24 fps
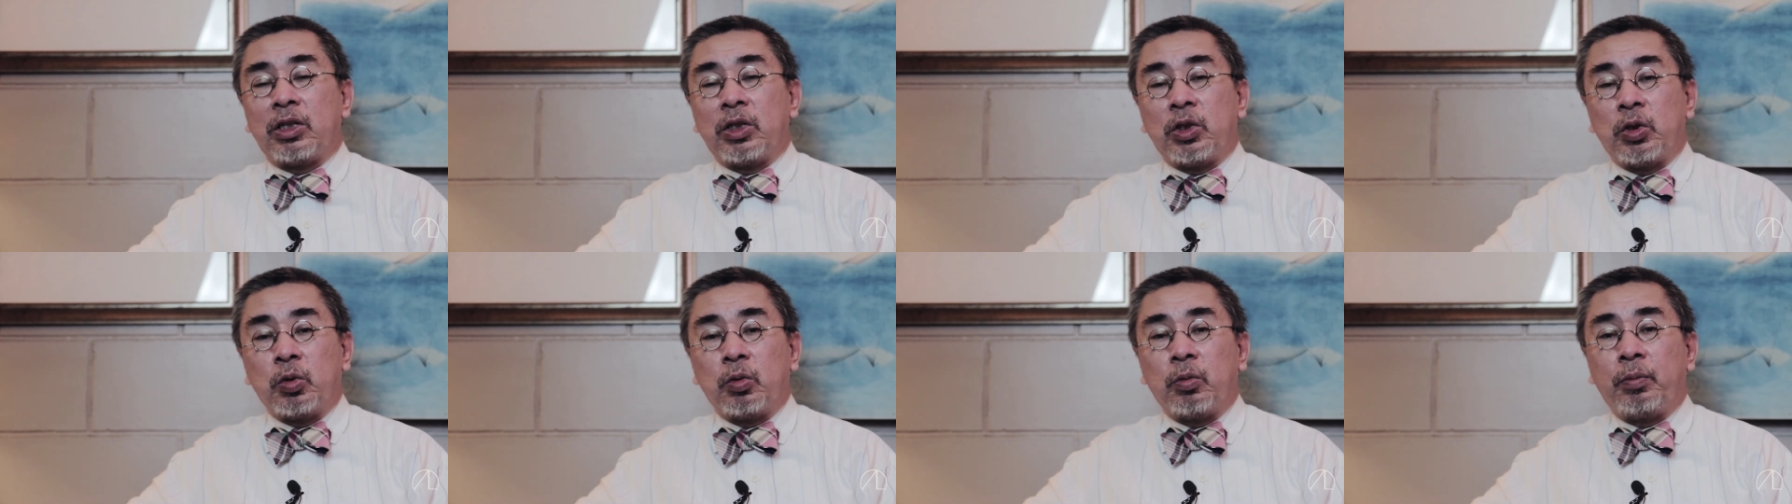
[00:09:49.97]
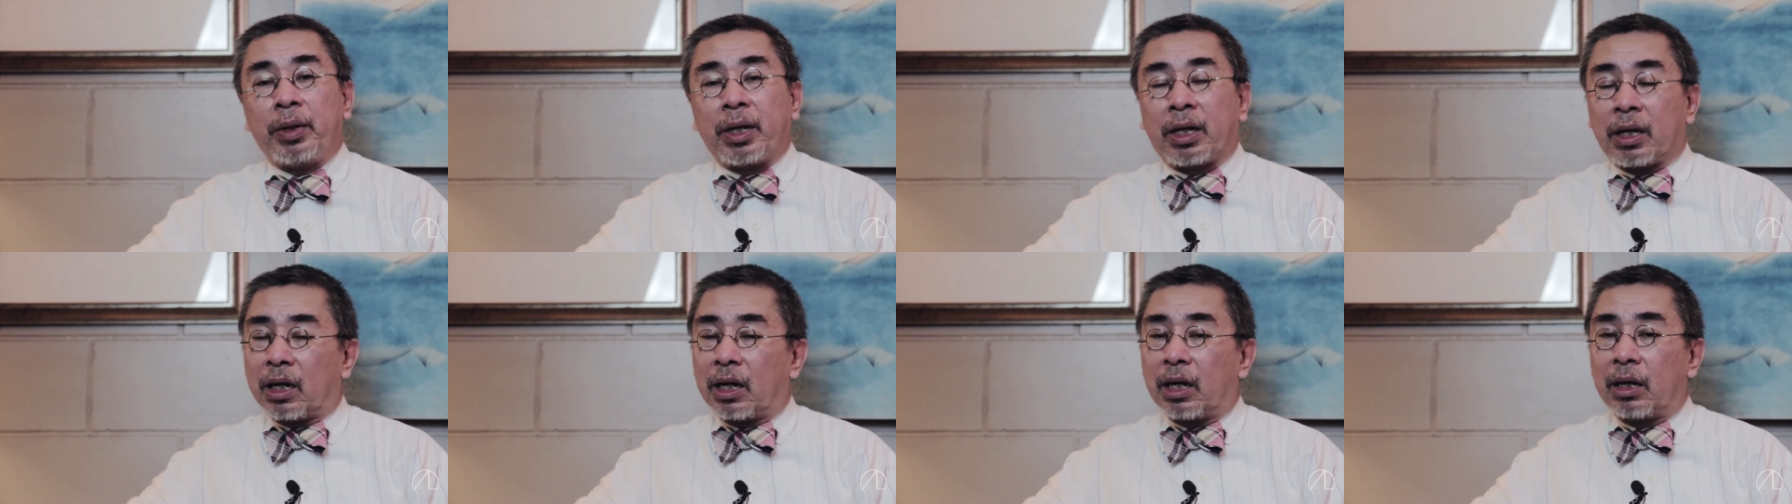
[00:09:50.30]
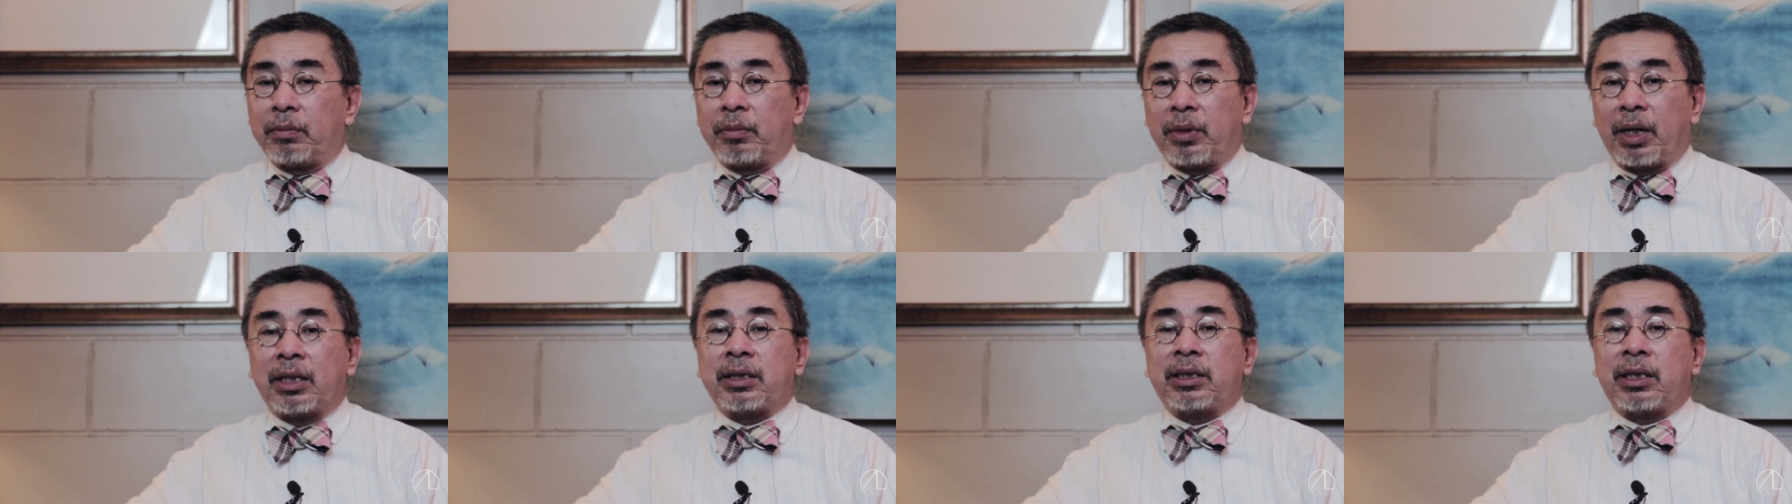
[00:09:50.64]
you
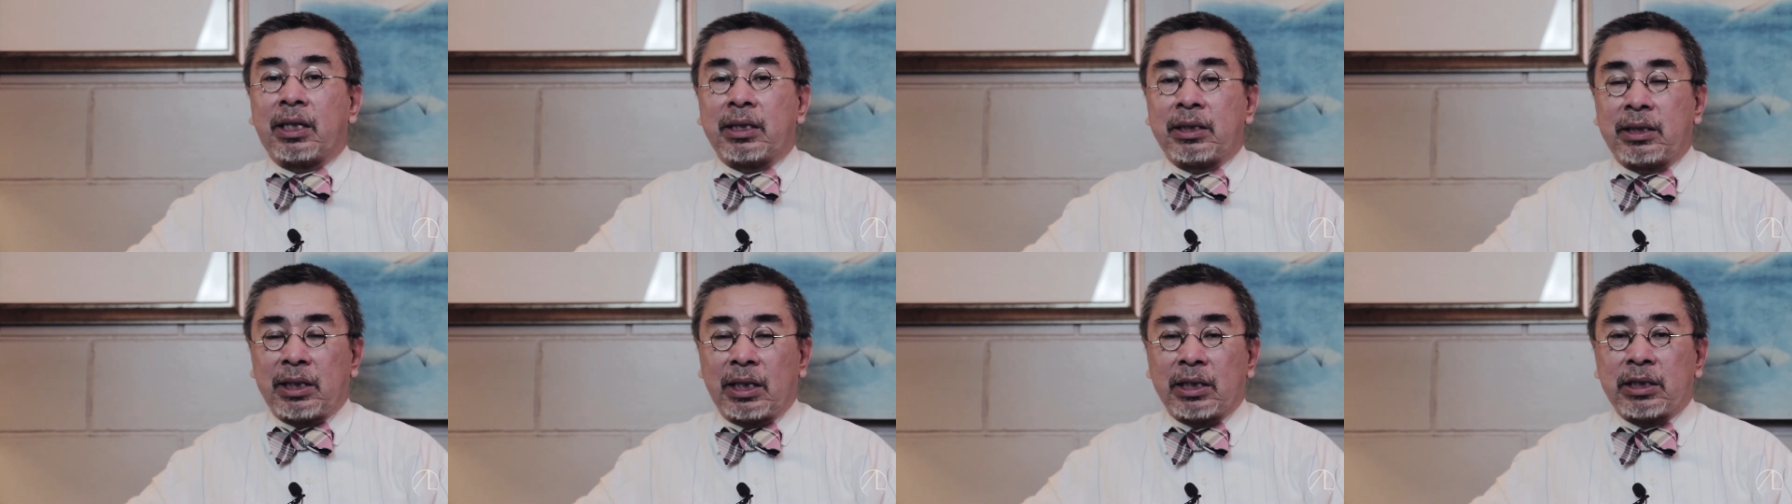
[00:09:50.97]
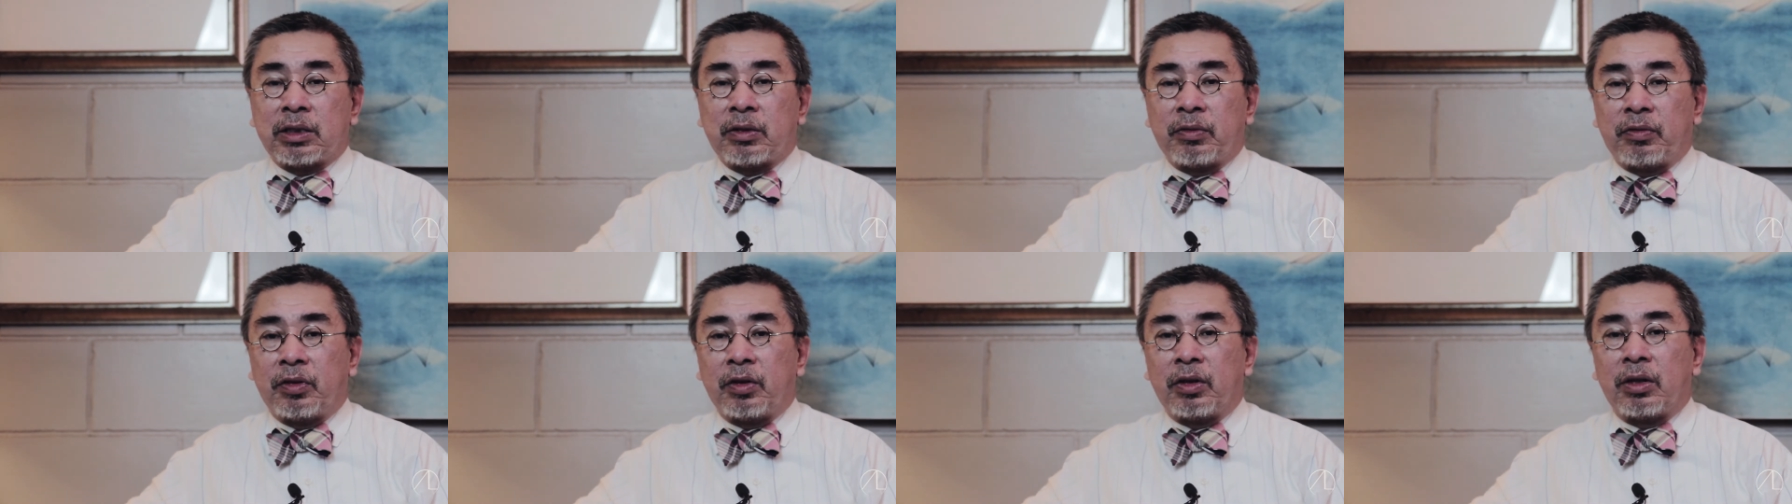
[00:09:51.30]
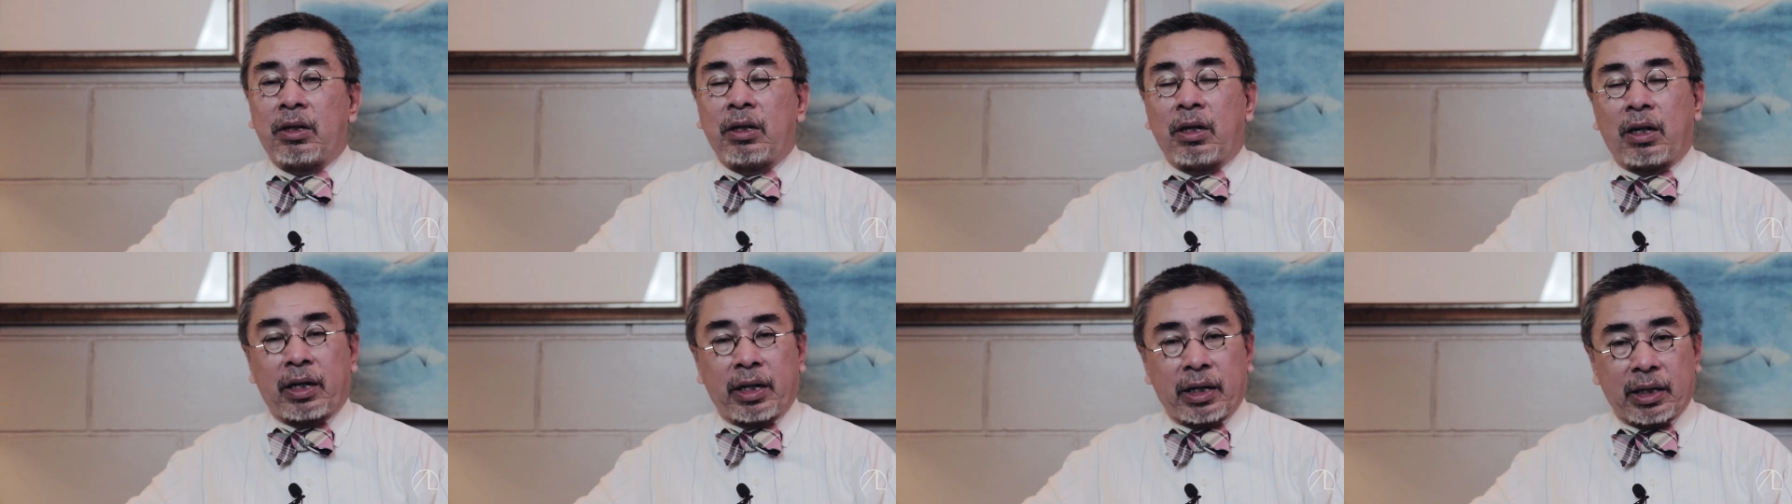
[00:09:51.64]
become a
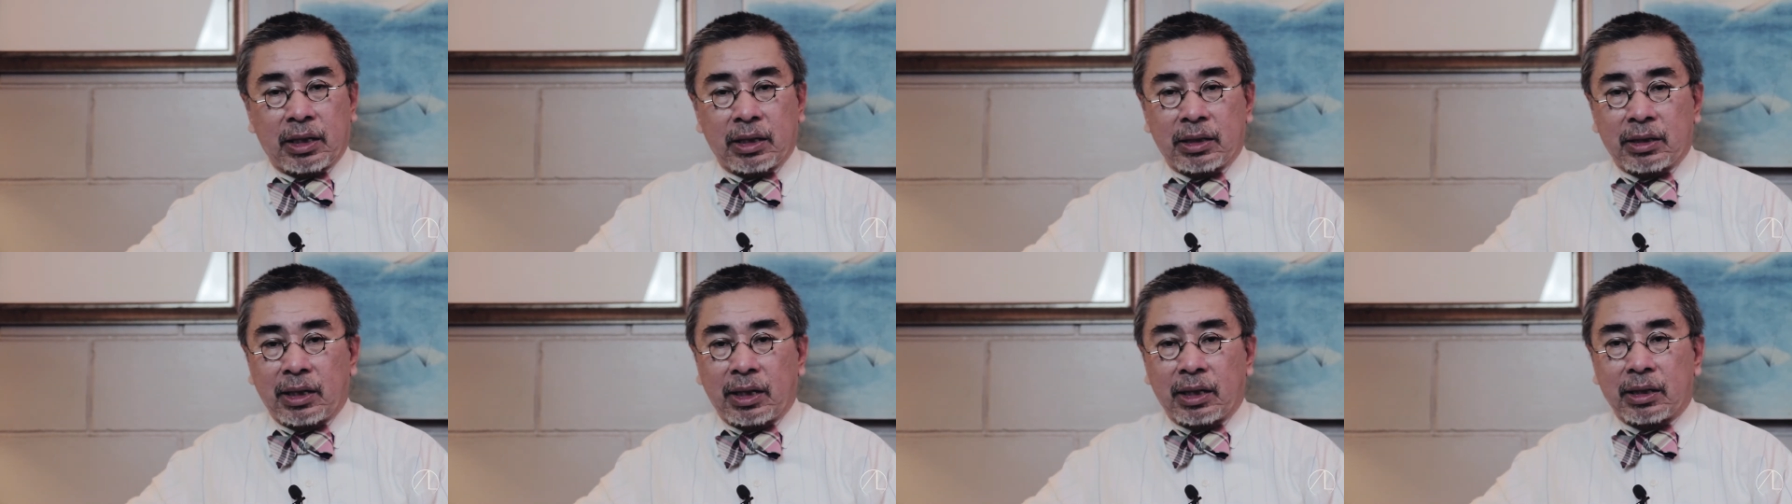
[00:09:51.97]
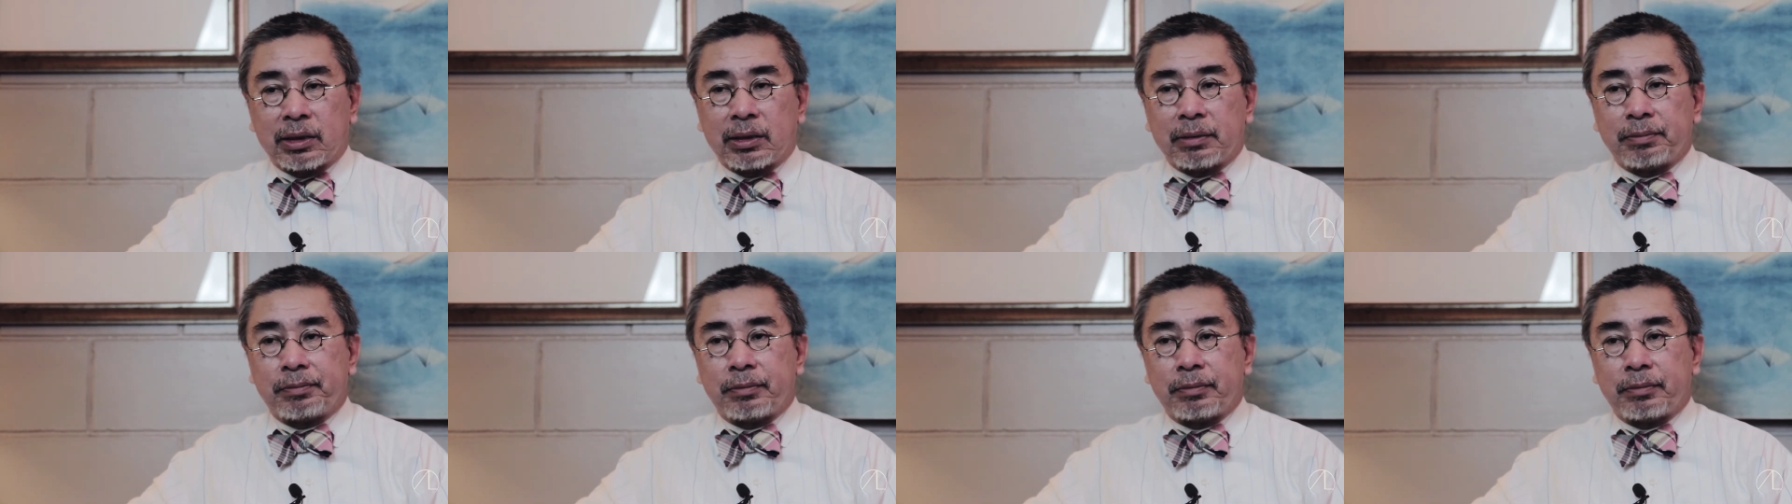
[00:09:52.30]
successful architect.